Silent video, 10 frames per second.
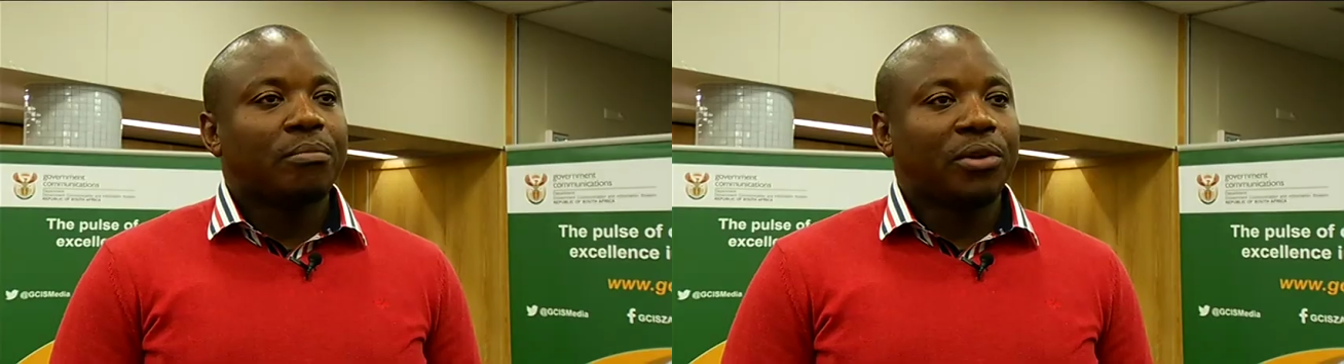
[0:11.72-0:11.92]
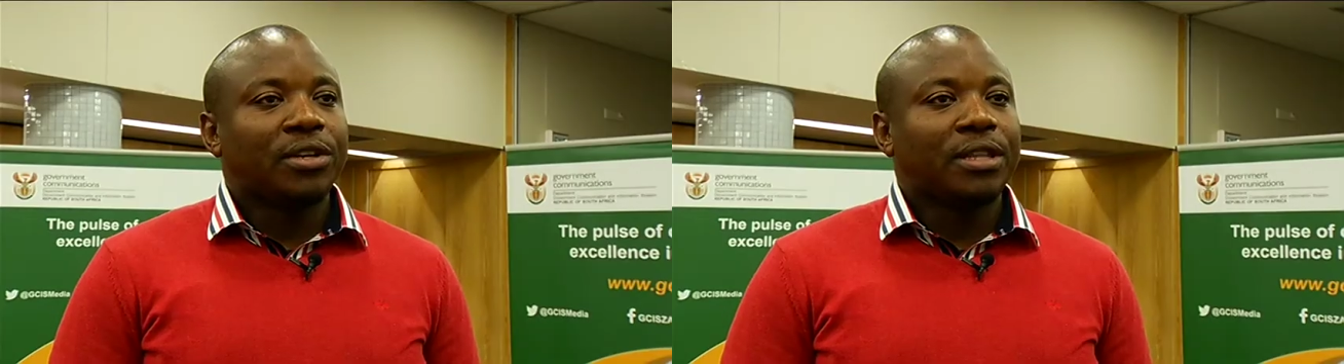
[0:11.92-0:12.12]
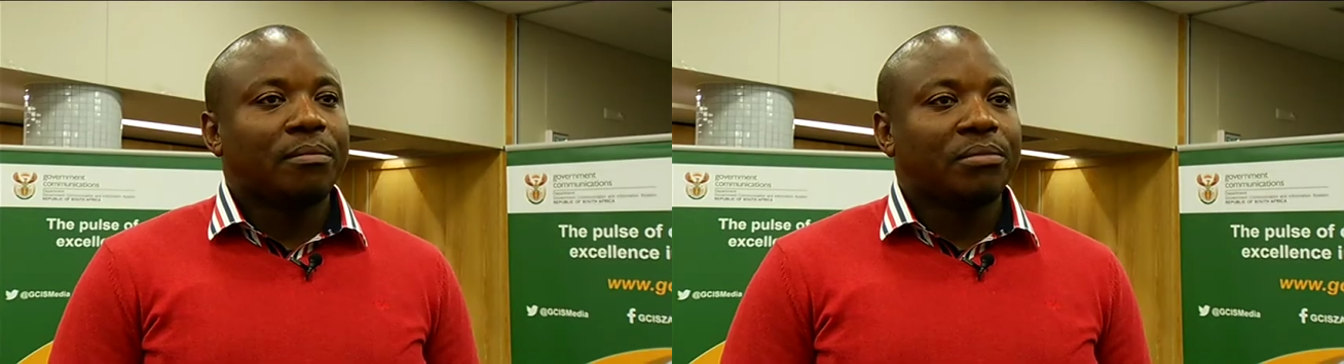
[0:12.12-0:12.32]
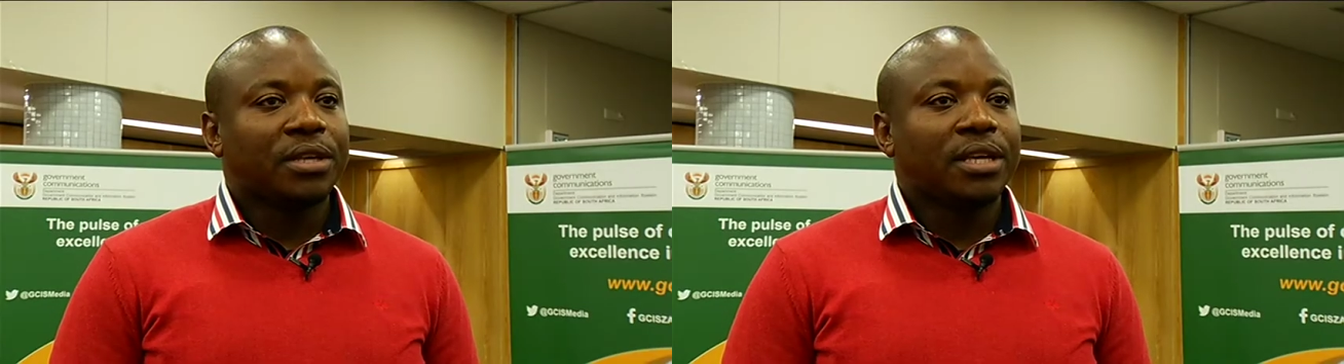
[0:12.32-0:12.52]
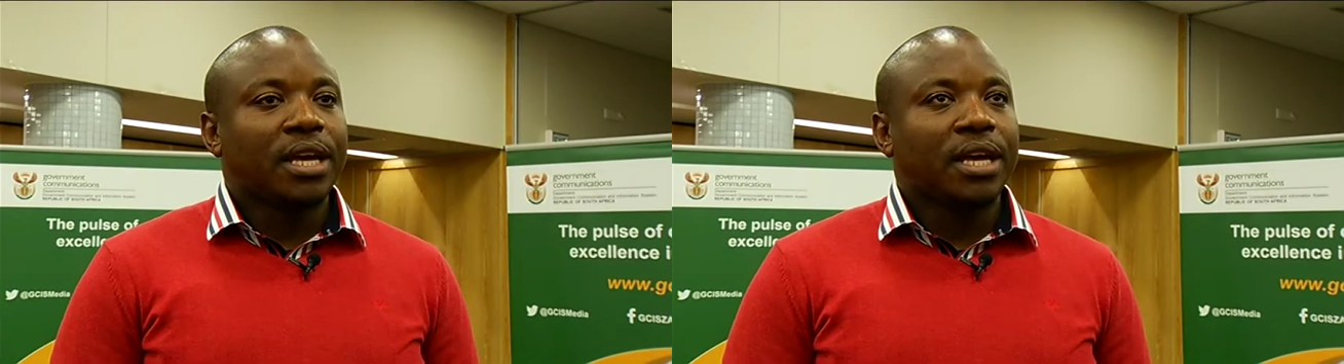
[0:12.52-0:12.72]
we brought them
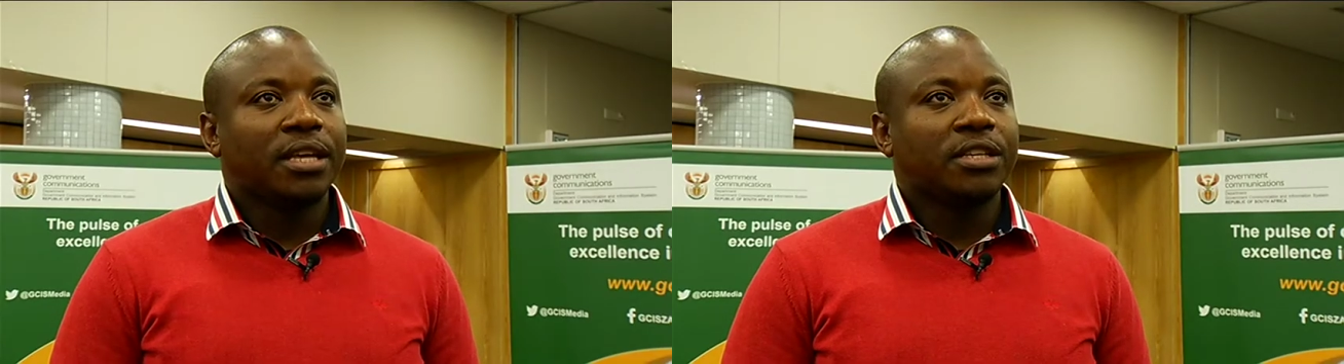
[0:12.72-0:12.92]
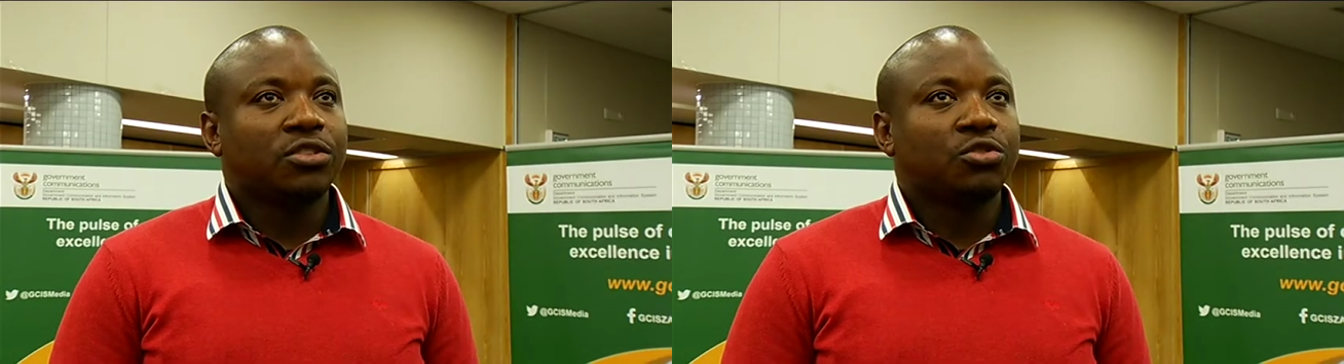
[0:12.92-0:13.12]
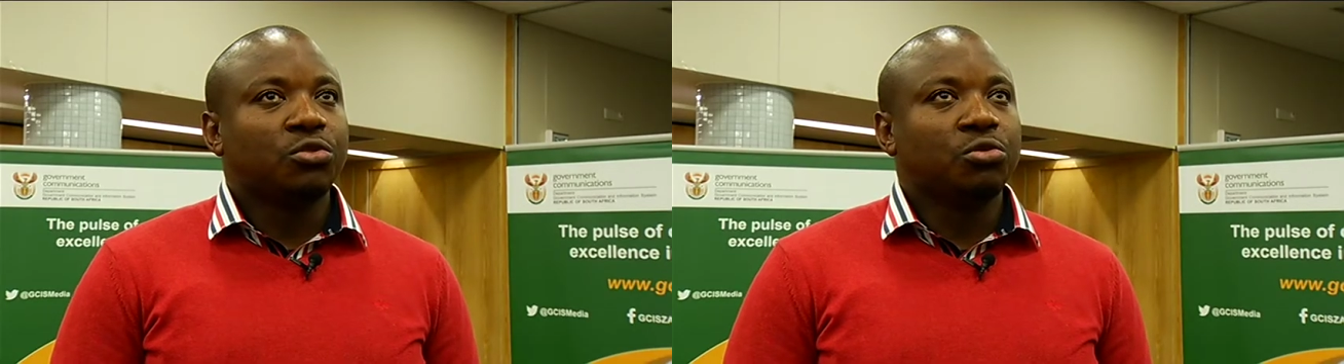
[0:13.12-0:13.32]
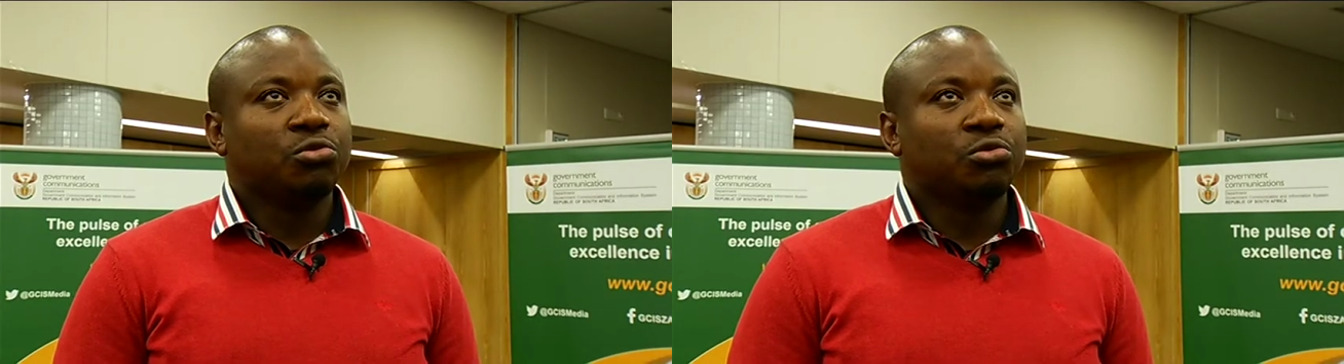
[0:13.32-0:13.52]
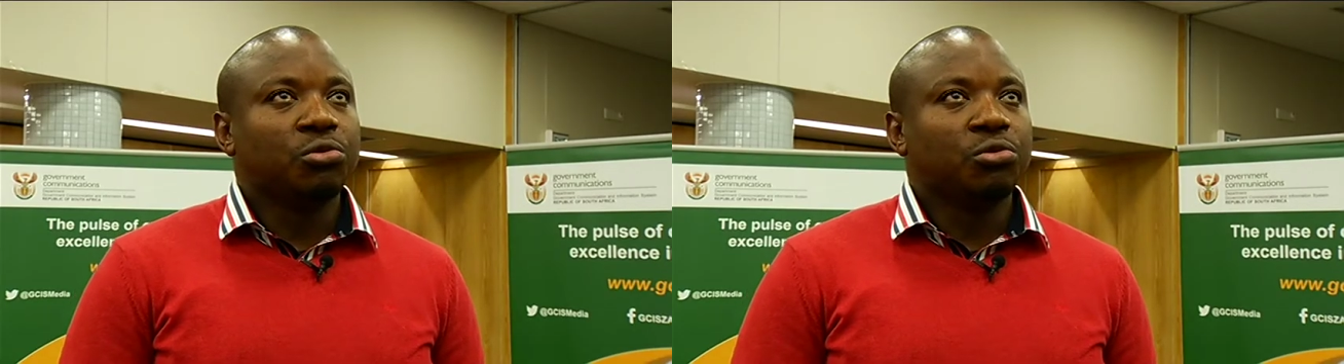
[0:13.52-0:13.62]
here is to